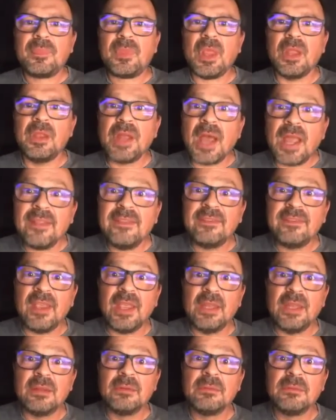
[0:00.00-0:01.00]
Night
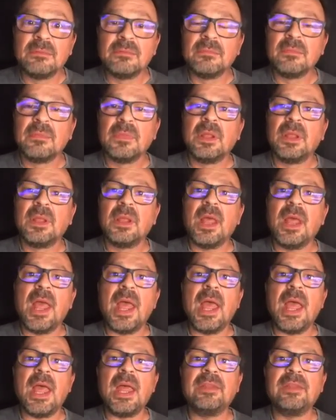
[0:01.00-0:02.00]
scene.
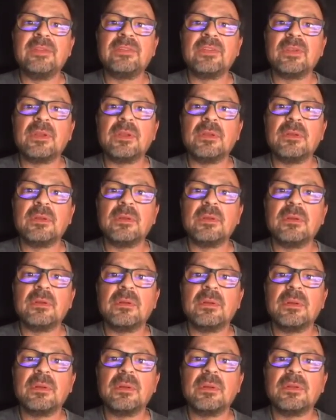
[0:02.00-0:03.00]
And
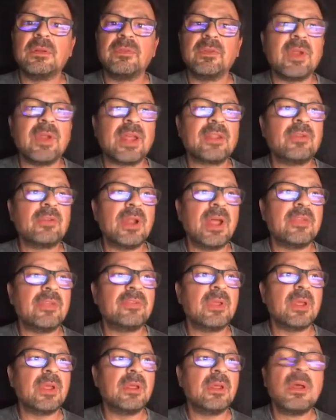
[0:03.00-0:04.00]
the director asked,
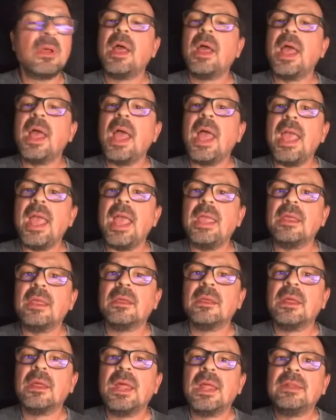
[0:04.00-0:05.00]
hey,
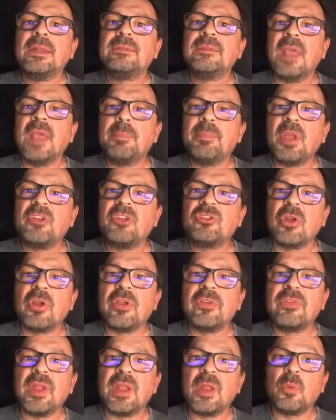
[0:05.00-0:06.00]
take
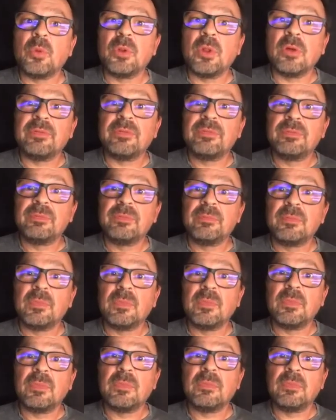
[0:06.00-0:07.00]
pictures that it
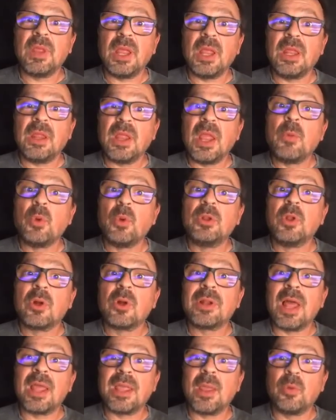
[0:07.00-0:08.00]
would look
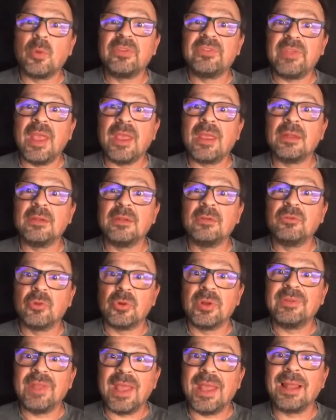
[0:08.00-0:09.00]
like it was taken
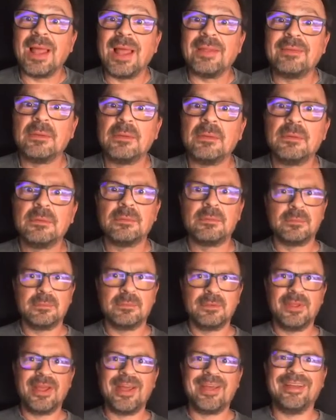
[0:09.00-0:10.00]
during daylight.
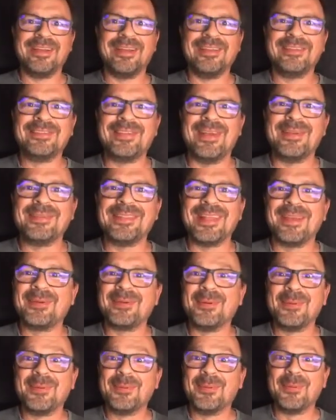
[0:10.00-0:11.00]
Sounds like,
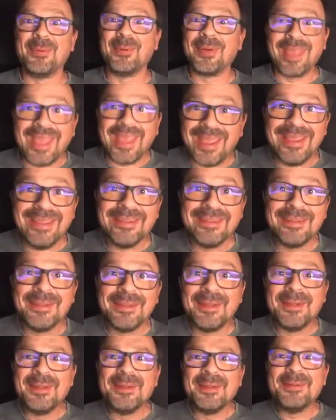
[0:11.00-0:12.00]
okay,
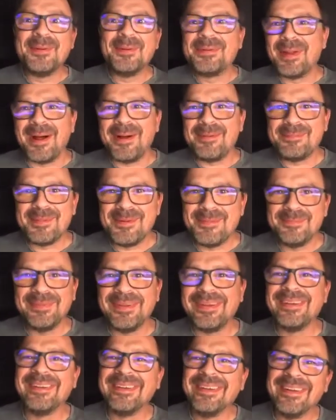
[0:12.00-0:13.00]
no problem.
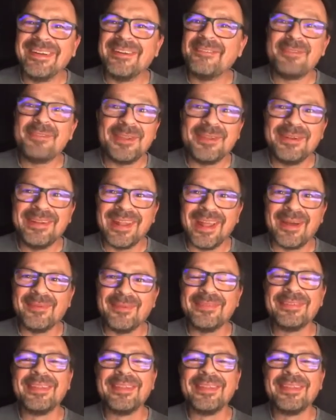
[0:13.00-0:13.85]
I figured it out.